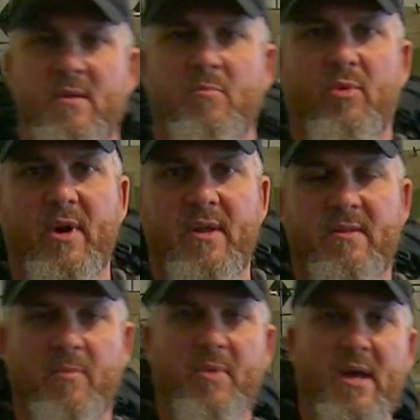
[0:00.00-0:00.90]
bring
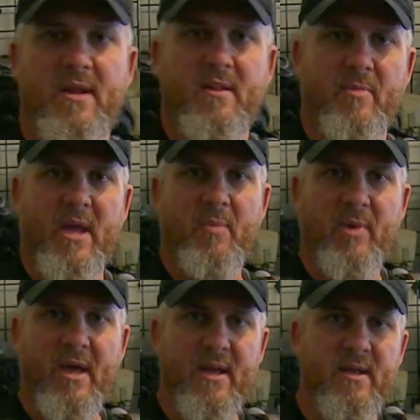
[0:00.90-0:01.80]
the body of the
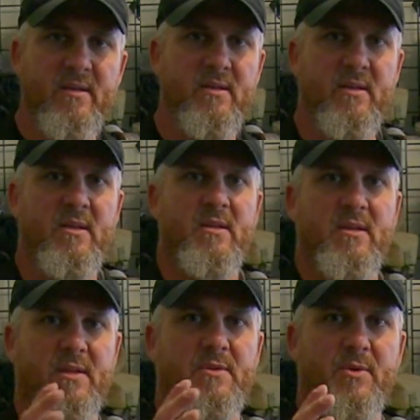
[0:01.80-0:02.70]
backpack
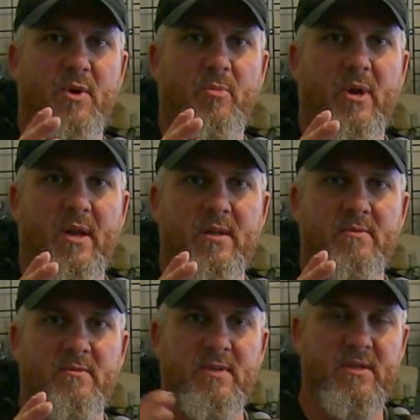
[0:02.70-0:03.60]
into your body.
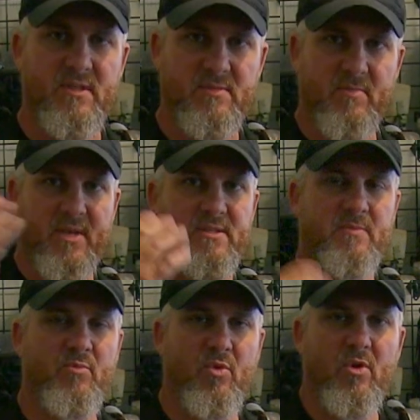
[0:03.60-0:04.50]
It just makes
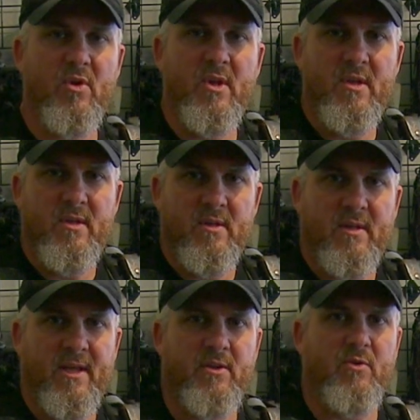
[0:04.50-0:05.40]
it more
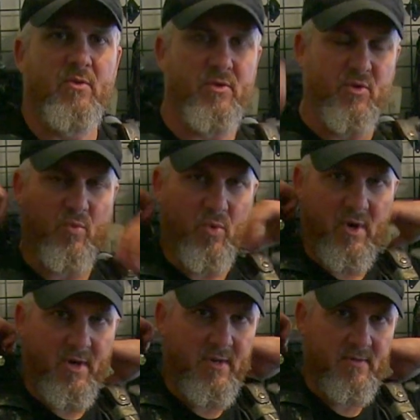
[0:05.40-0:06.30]
like you're, you're
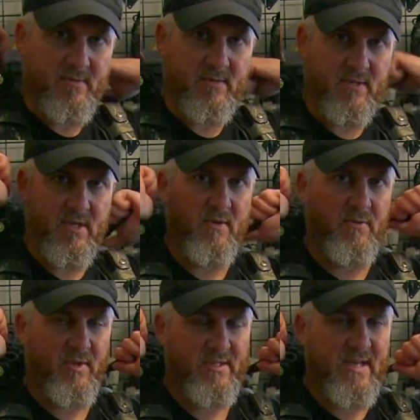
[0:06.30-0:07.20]
one. You know,
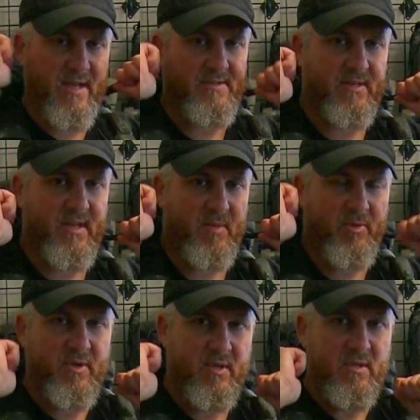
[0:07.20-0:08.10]
it really tightens it
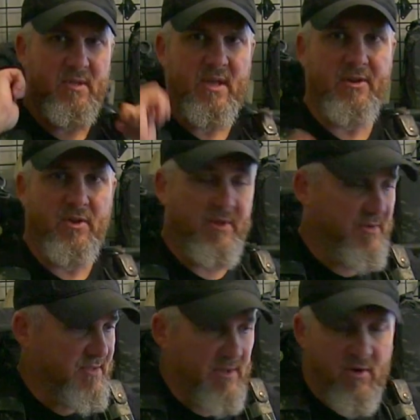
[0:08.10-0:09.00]
up. And
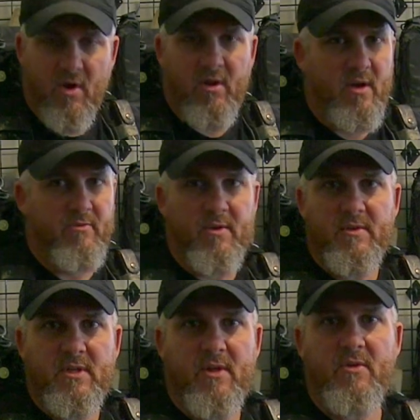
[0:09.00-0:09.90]
there's, they're all over.
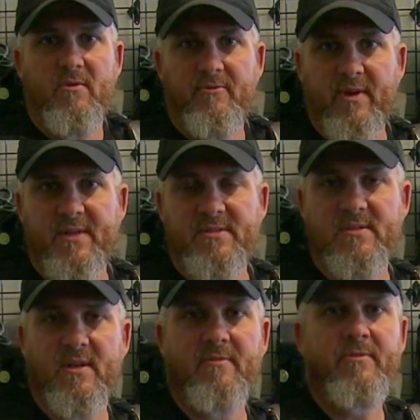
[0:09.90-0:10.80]
You know, you can find
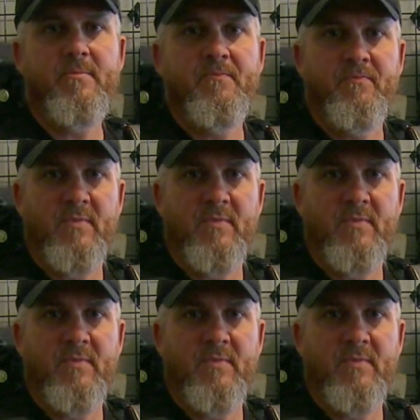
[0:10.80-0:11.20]
stuff.